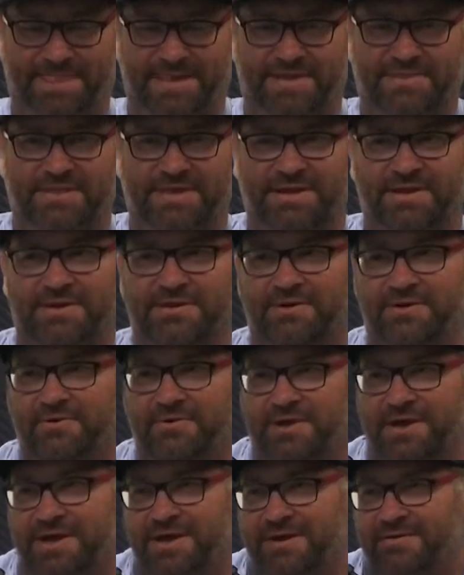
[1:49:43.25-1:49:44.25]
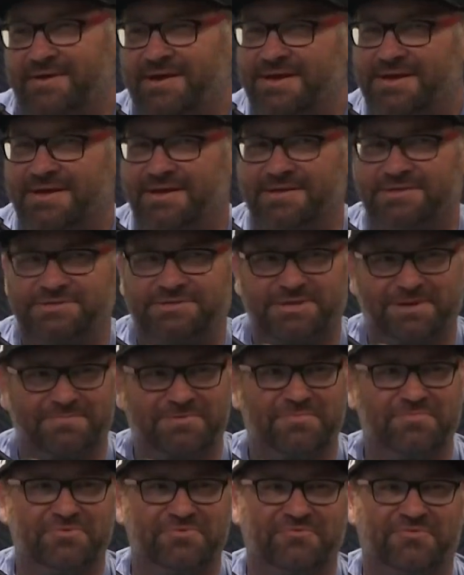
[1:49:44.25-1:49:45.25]
and then, okay, well, it's
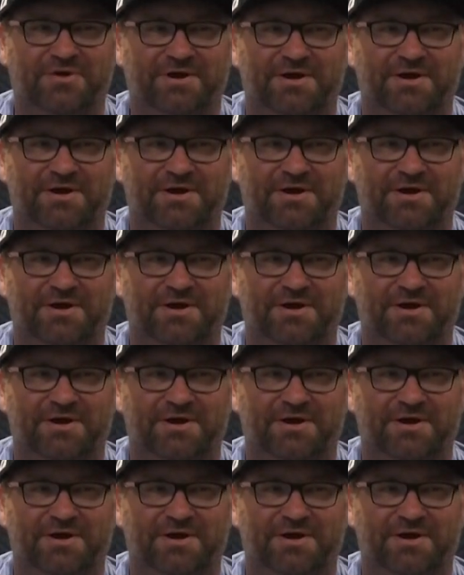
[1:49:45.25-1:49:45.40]
time to move